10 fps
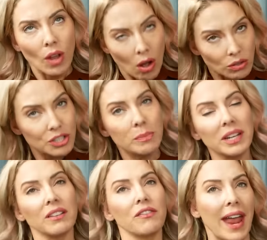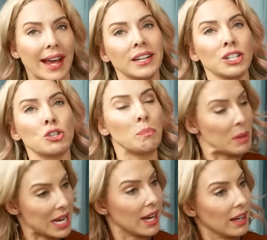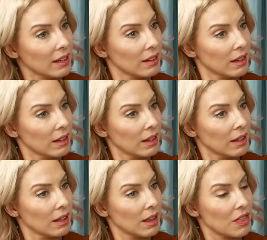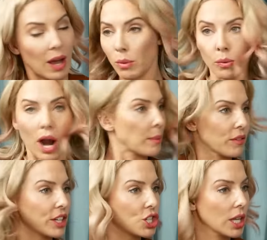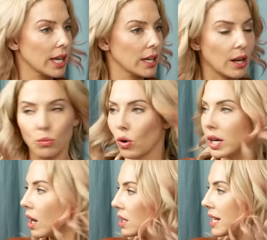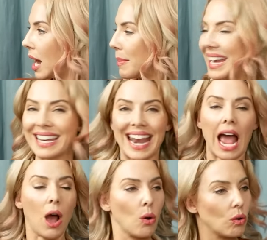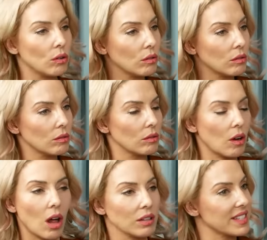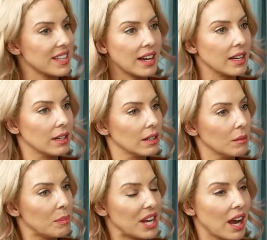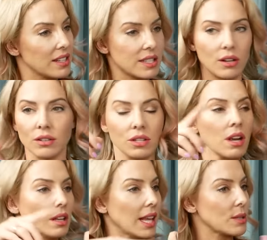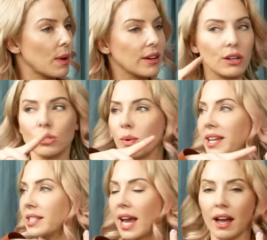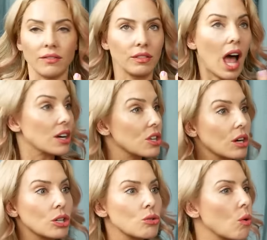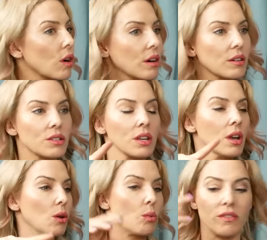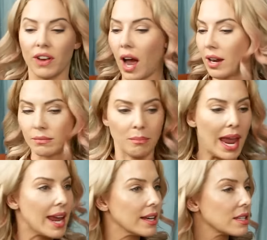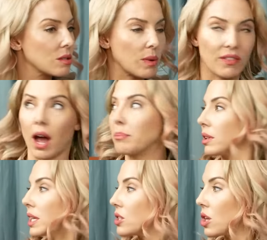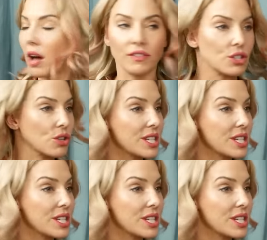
ultimate advantage being that we were hypervigilant and worried all the time? And now, all of a sudden, because there's less predators, we get to have locks on our doors, we've got mace, we've got police officers.